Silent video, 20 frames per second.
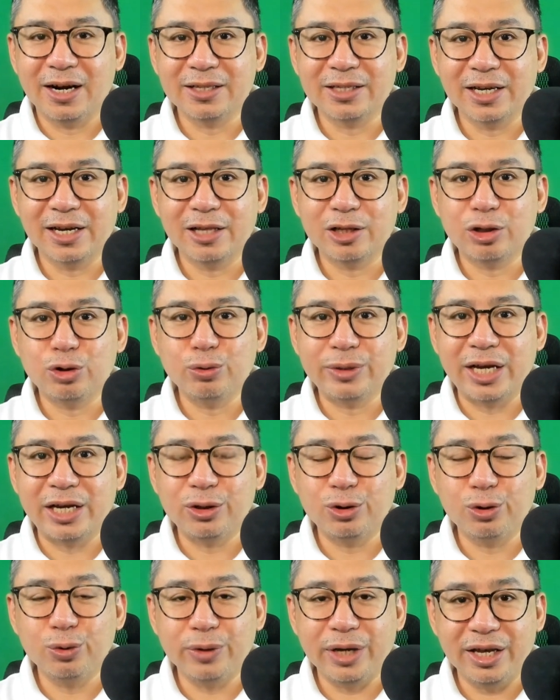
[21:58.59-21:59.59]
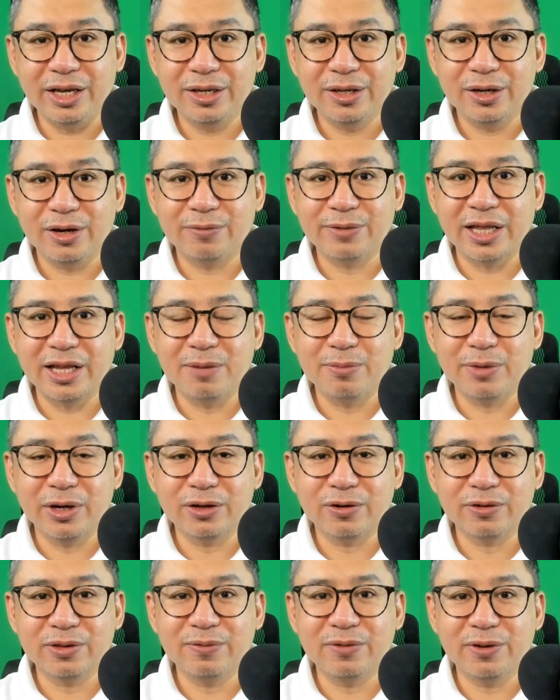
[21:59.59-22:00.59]
Article 292A of the
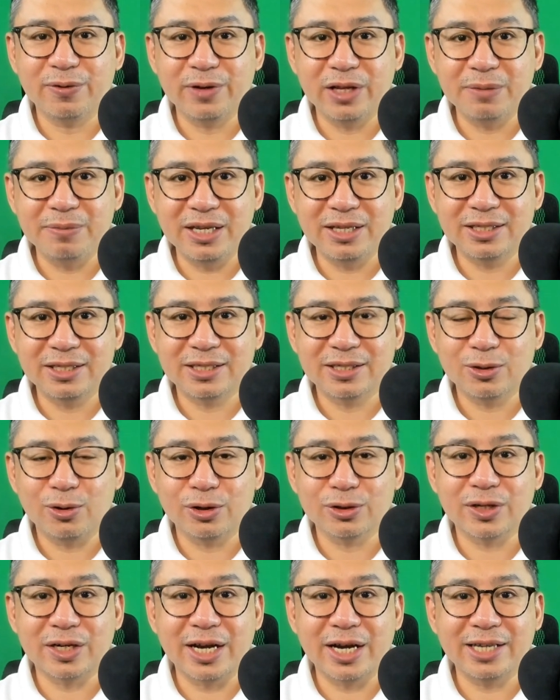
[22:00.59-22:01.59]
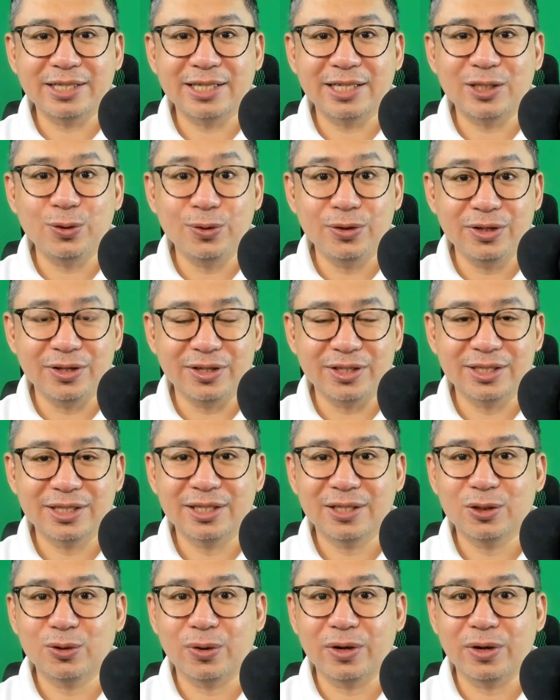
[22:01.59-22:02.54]
Labor Code of the Philippines authorizes unions